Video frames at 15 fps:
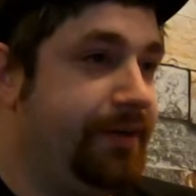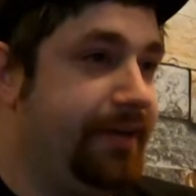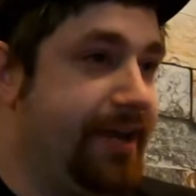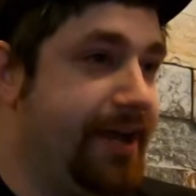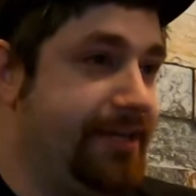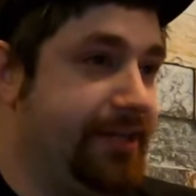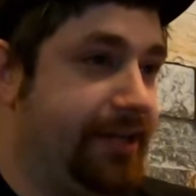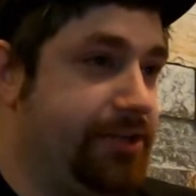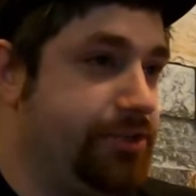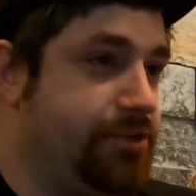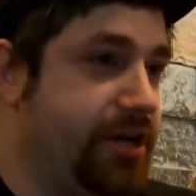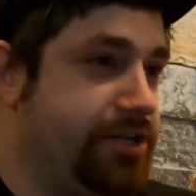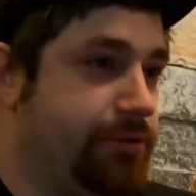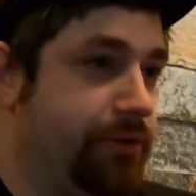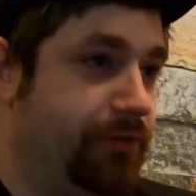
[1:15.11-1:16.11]
as a
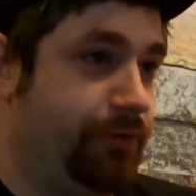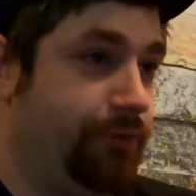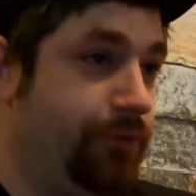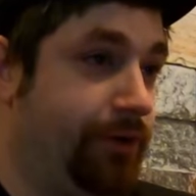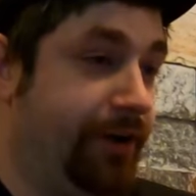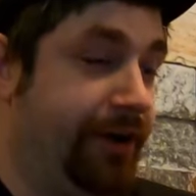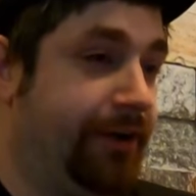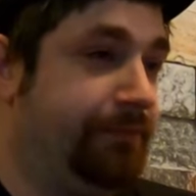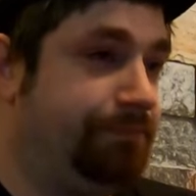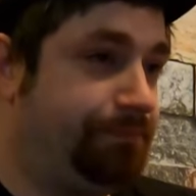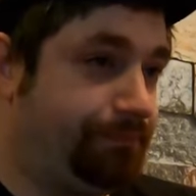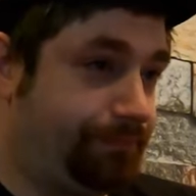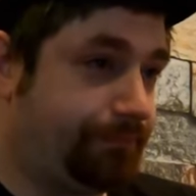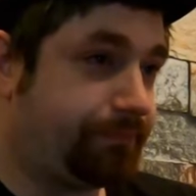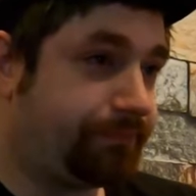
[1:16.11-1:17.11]
construction worker,
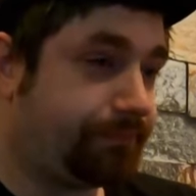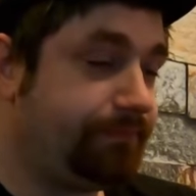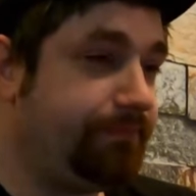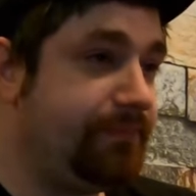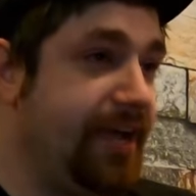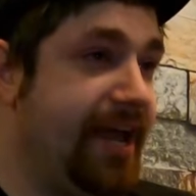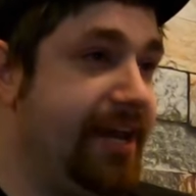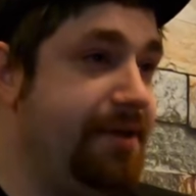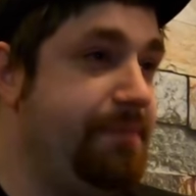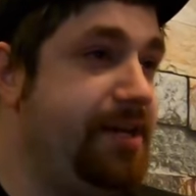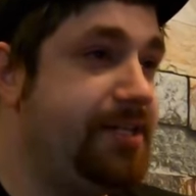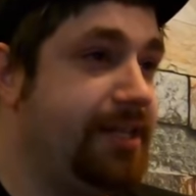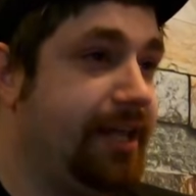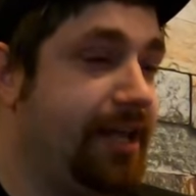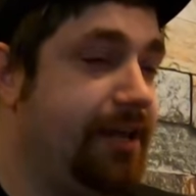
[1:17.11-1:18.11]
and he
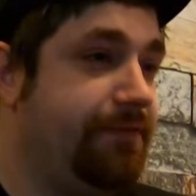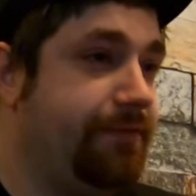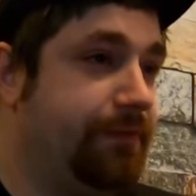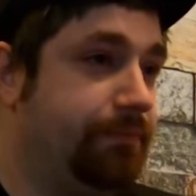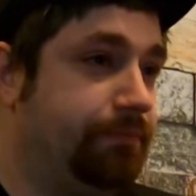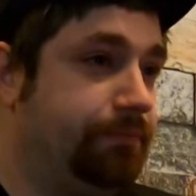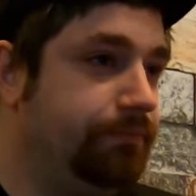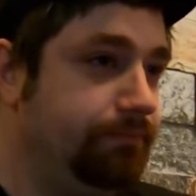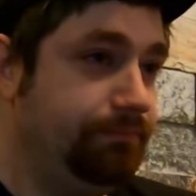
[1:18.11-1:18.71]
meets the kid from